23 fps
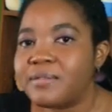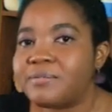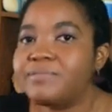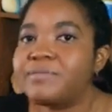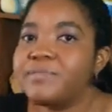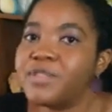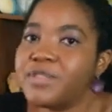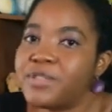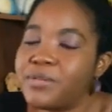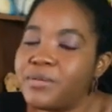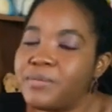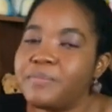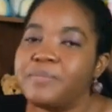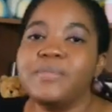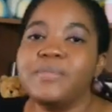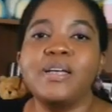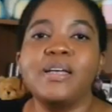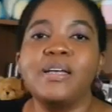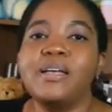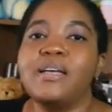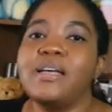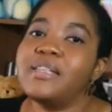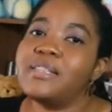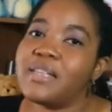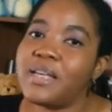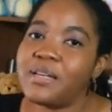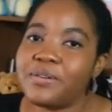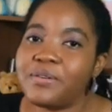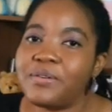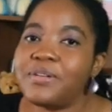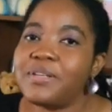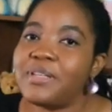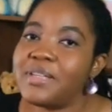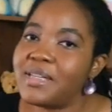So it's a
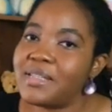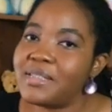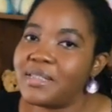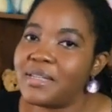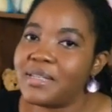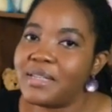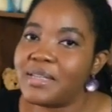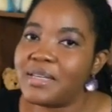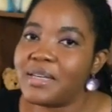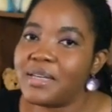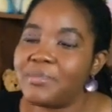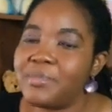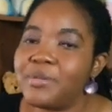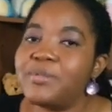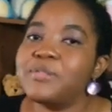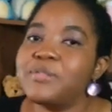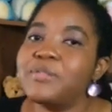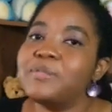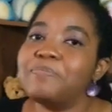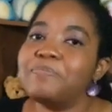good thing to think about,